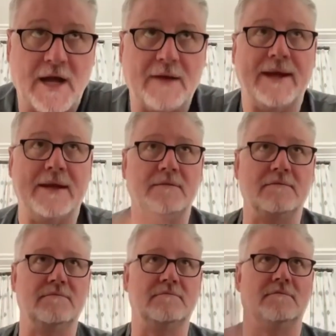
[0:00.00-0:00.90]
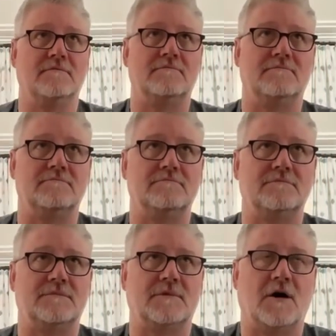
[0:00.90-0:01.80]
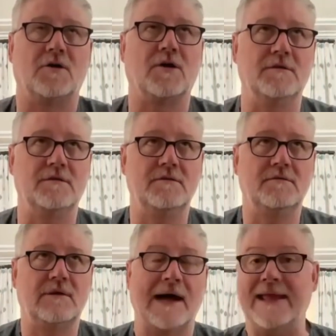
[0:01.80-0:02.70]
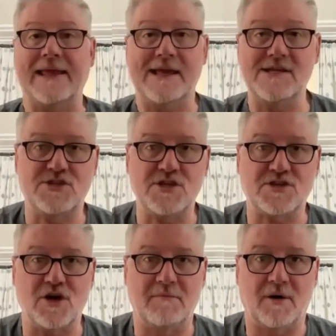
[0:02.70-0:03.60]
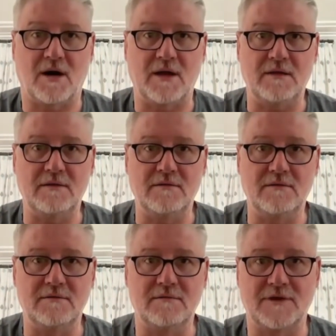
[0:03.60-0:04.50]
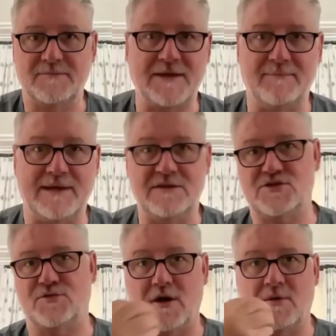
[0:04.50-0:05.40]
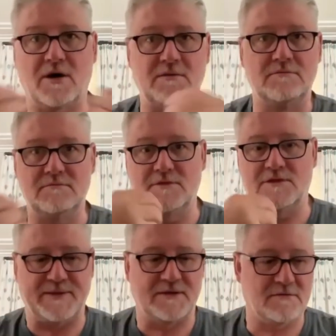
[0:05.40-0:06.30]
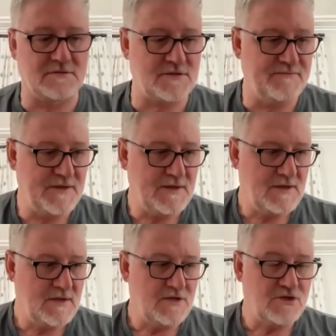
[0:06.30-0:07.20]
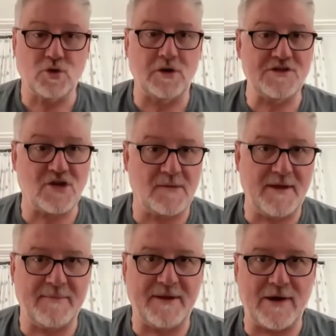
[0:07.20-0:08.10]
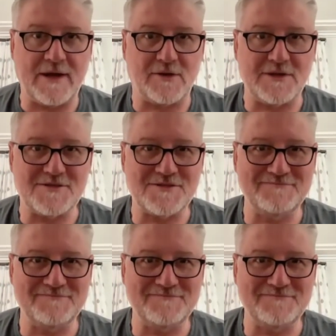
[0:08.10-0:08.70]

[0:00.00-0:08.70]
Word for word: went, hold on, 8 years just gone by with me being this robot with the pills. Surely there's got to be a better way, Chris.